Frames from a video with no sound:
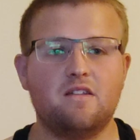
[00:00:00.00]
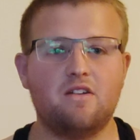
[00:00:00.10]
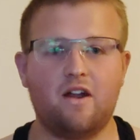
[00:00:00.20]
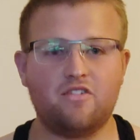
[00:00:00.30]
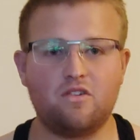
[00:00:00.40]

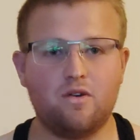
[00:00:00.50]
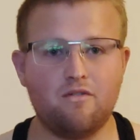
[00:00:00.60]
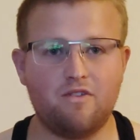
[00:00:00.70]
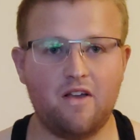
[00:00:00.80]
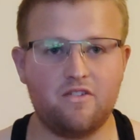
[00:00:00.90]
you're actually going
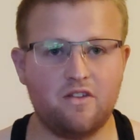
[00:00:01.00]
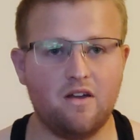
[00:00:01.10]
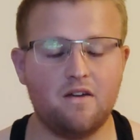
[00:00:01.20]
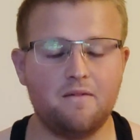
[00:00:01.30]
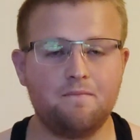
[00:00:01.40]

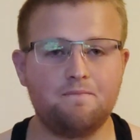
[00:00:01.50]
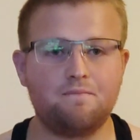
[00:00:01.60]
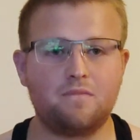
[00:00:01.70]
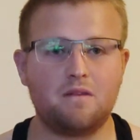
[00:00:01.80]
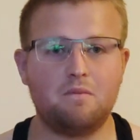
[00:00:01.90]
faster,
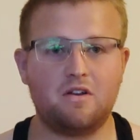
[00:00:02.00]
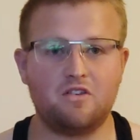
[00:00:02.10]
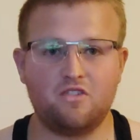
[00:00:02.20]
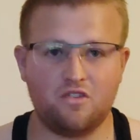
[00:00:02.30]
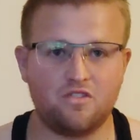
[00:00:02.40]

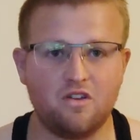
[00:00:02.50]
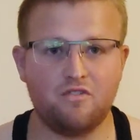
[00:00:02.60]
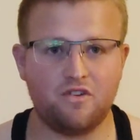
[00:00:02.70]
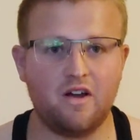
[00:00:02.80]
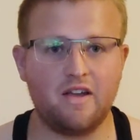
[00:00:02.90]
because you'll still
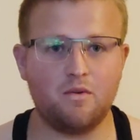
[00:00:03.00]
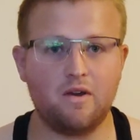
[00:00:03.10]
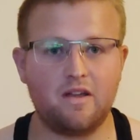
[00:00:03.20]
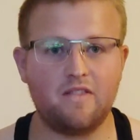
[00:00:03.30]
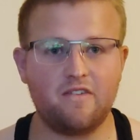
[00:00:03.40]
feel like you're
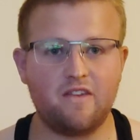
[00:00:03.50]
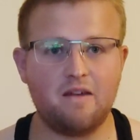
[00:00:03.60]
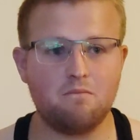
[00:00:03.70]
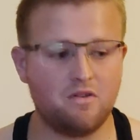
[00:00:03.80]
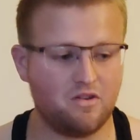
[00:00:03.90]
working the
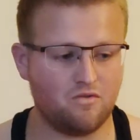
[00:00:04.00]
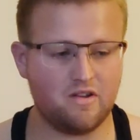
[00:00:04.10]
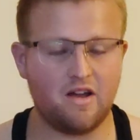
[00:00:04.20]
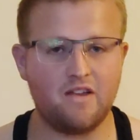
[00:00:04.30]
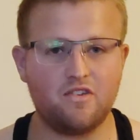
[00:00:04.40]
same, but you'll
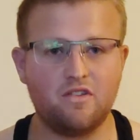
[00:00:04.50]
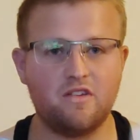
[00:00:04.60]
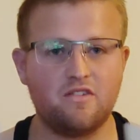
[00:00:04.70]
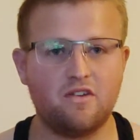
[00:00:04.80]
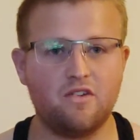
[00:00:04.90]
realize all
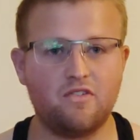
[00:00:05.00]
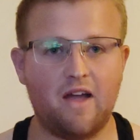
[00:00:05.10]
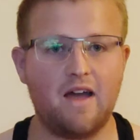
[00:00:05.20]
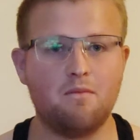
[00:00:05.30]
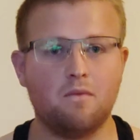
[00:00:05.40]
these little
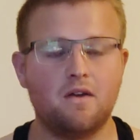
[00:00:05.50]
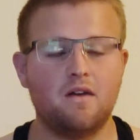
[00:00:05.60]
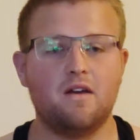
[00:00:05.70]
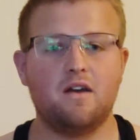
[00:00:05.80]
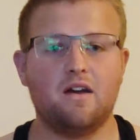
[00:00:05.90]
time
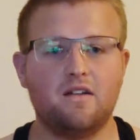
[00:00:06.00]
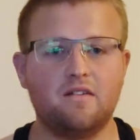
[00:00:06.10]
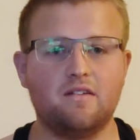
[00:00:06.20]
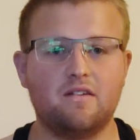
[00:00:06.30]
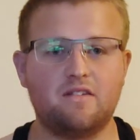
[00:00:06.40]

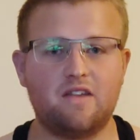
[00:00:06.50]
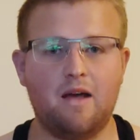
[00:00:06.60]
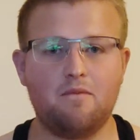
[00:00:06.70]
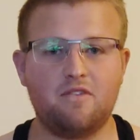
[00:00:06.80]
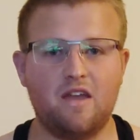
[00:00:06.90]
and
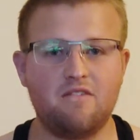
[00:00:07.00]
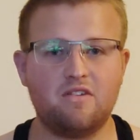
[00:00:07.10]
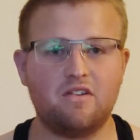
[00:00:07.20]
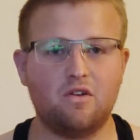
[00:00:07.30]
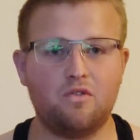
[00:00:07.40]
time
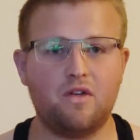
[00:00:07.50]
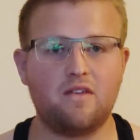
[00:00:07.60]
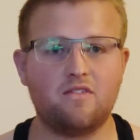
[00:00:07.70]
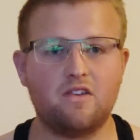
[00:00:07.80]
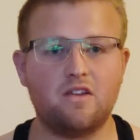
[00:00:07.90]
saving little
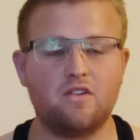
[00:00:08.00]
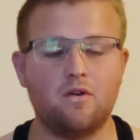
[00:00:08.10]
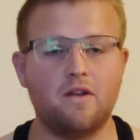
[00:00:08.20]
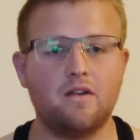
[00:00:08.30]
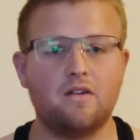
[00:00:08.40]
things that you're
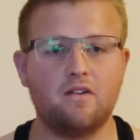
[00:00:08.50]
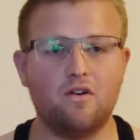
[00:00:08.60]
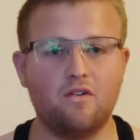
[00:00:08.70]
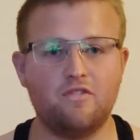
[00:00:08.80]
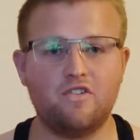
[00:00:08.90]
doing, and
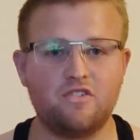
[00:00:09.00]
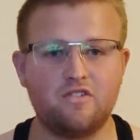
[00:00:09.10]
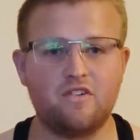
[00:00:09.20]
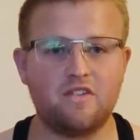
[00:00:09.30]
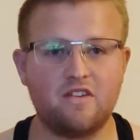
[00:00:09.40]
little
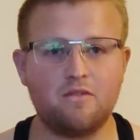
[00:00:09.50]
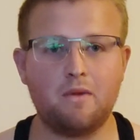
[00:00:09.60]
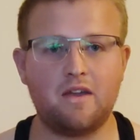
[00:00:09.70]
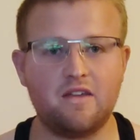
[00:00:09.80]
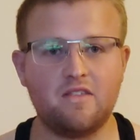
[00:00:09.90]
efficiency things are
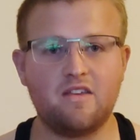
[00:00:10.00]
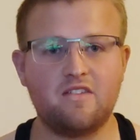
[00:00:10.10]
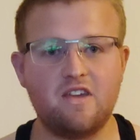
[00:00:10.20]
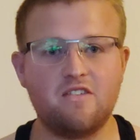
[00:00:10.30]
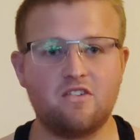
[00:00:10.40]
making things
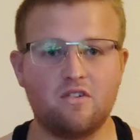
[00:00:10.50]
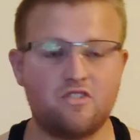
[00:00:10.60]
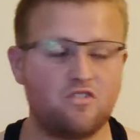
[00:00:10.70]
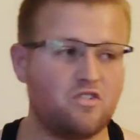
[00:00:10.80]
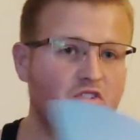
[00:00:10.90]
easier.
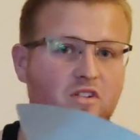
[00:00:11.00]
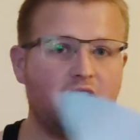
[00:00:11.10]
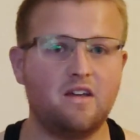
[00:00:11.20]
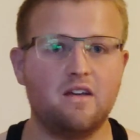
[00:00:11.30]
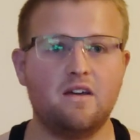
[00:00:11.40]

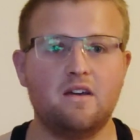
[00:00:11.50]
Suddenly,